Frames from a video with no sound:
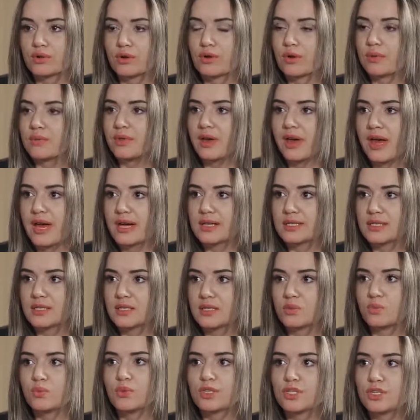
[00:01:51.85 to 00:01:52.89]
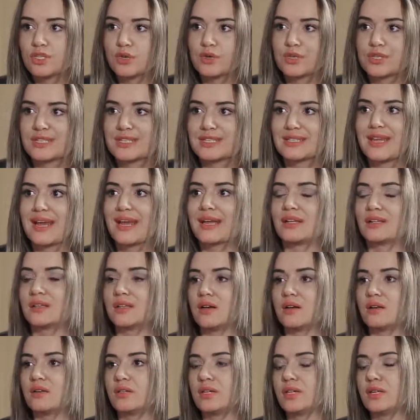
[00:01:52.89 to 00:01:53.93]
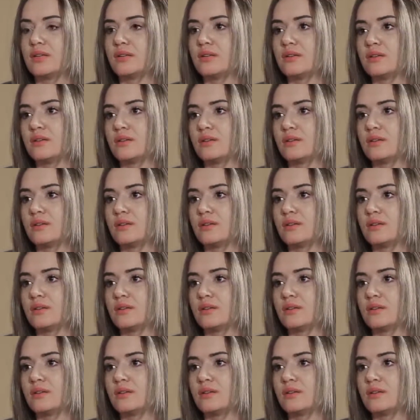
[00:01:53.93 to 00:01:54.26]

the crypto assets? So what's your stand on it?